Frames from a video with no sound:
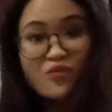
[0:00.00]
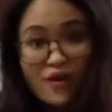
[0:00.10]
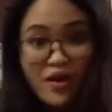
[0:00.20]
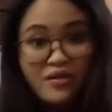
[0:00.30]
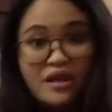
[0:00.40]

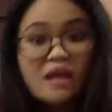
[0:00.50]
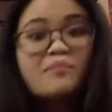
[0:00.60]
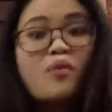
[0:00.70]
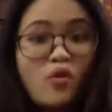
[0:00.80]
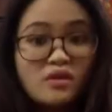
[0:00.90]
very
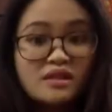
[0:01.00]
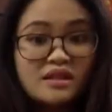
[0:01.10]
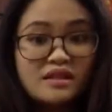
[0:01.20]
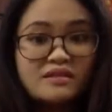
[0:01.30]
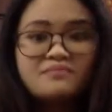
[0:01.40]

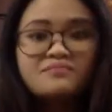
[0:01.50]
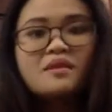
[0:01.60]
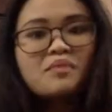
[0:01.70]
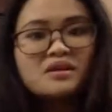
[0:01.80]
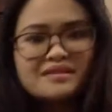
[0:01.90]
important,
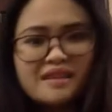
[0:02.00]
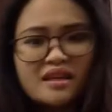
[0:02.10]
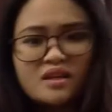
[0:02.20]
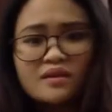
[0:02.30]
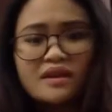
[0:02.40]

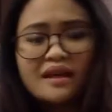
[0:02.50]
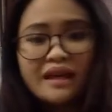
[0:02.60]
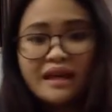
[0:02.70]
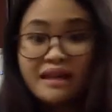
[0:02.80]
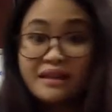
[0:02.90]
particularly
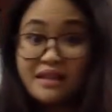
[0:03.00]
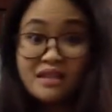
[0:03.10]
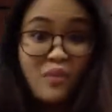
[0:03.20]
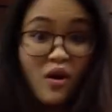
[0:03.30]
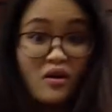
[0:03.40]
in this
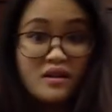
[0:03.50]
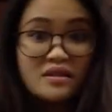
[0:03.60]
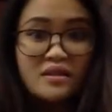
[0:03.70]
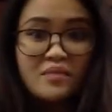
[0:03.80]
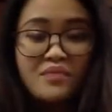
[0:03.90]
part,
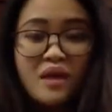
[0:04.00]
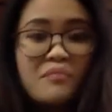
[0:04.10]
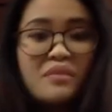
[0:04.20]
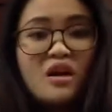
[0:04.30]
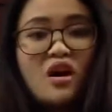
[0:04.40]

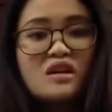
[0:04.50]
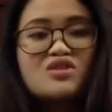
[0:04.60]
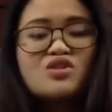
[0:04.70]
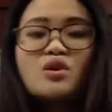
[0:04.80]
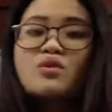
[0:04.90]

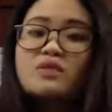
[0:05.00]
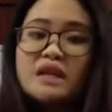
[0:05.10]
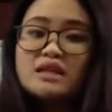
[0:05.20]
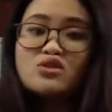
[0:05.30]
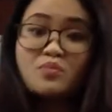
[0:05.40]
because you
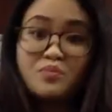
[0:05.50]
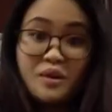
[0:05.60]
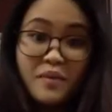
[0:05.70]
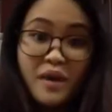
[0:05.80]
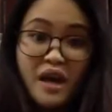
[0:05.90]
need to
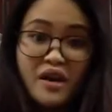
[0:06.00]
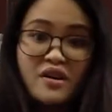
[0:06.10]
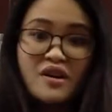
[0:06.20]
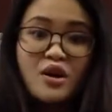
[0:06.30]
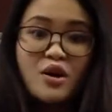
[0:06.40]

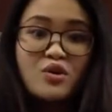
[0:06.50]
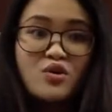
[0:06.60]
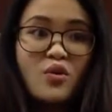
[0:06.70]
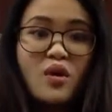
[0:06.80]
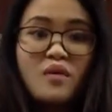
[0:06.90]
prepare
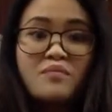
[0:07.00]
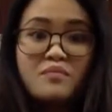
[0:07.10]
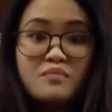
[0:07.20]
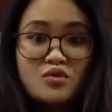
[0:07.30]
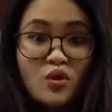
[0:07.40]

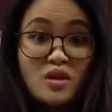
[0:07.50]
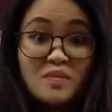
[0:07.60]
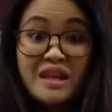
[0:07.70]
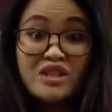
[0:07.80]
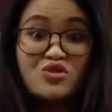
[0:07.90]
your
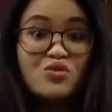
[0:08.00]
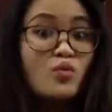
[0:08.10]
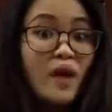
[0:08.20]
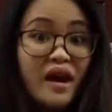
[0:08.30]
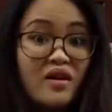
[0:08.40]
speech
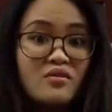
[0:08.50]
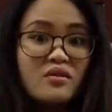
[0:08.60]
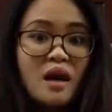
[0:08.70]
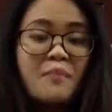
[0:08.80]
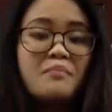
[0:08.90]
well
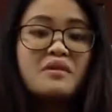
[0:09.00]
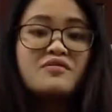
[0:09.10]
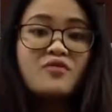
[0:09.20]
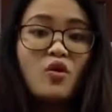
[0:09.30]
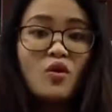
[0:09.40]

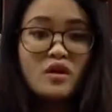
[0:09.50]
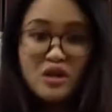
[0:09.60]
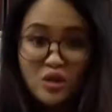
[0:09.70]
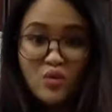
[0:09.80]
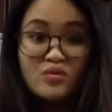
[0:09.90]
before
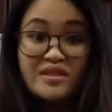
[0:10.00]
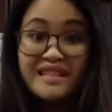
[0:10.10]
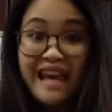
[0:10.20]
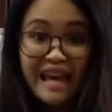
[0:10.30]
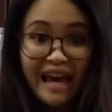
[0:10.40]
you
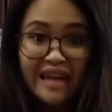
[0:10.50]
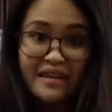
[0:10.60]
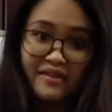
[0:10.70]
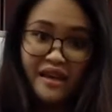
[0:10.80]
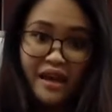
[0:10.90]
say
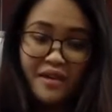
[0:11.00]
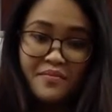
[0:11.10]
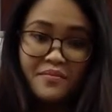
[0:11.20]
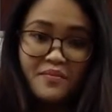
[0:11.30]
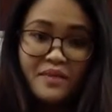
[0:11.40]
anything.
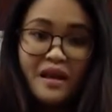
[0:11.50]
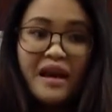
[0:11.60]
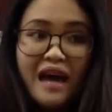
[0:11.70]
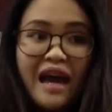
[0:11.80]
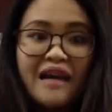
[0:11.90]

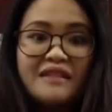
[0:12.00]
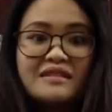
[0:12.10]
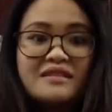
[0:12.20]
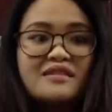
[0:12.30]
And